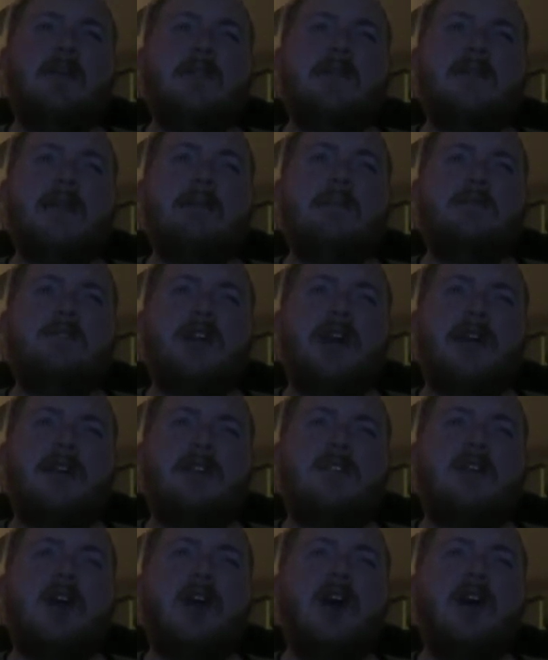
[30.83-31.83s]

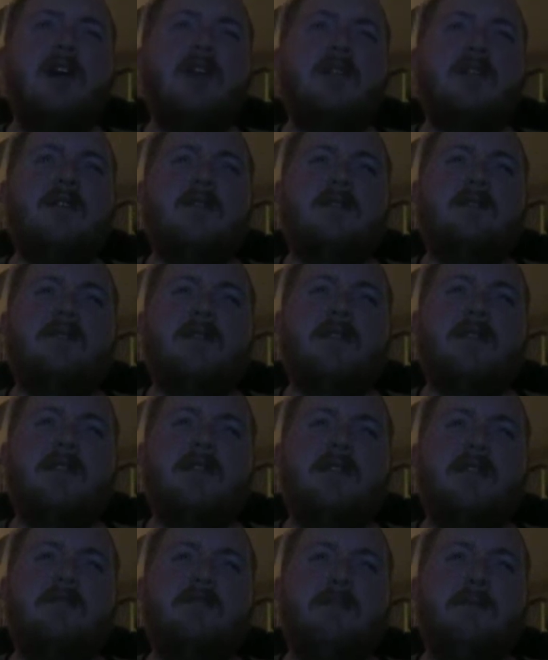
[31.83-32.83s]
slap-shot goal with an
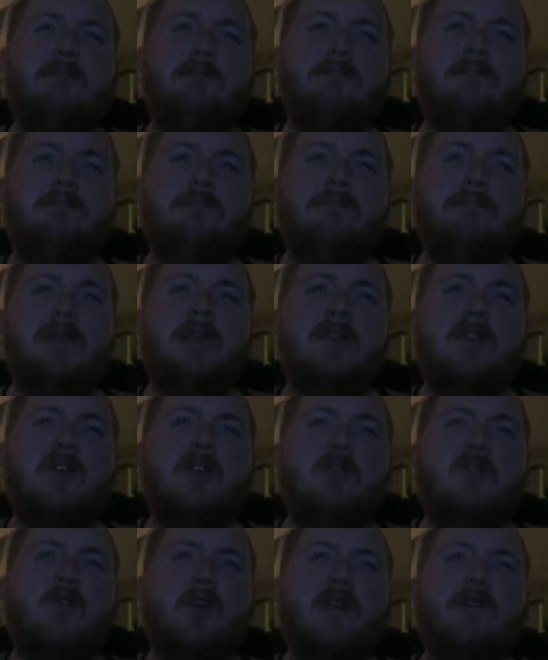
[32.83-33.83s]
assist from
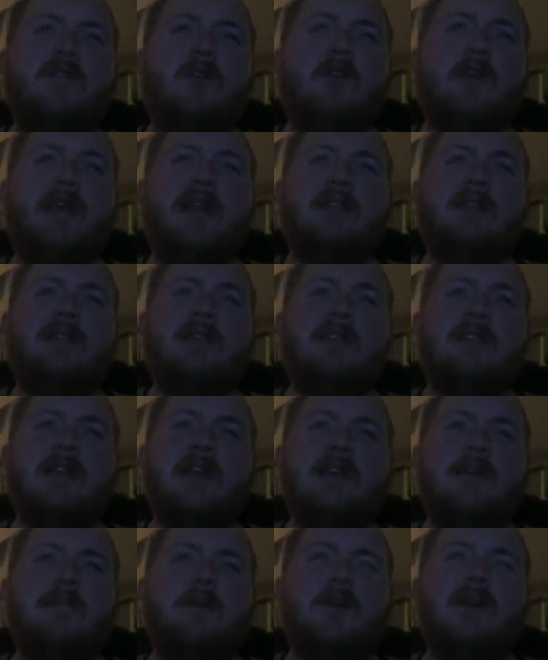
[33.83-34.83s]
Mikko Koivu, and
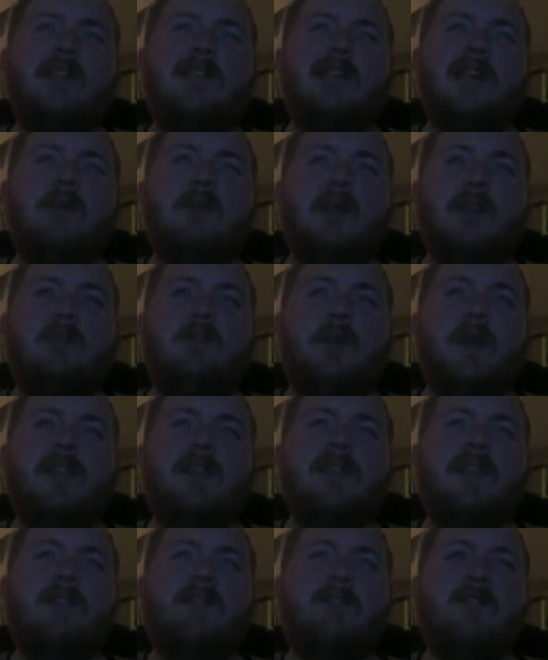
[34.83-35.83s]
Zach Parise was
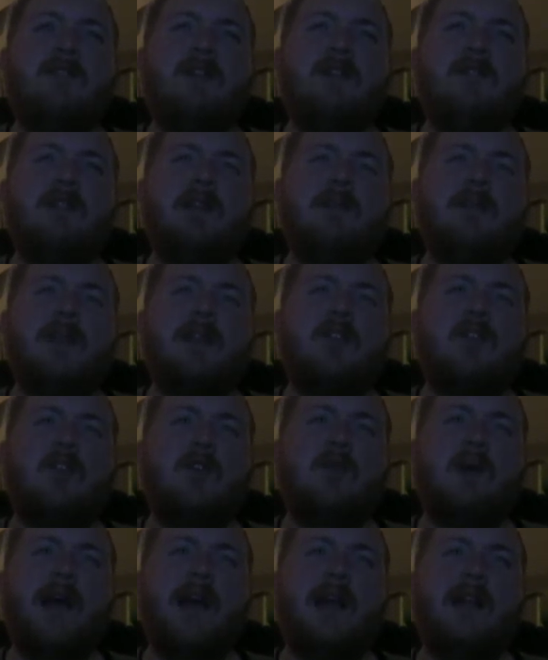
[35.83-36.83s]
1-0 in favor of the
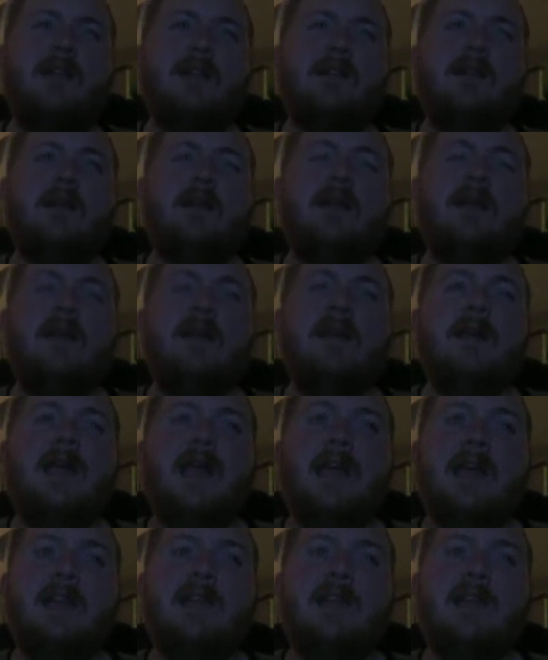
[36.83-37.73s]
Minnesota Wild. And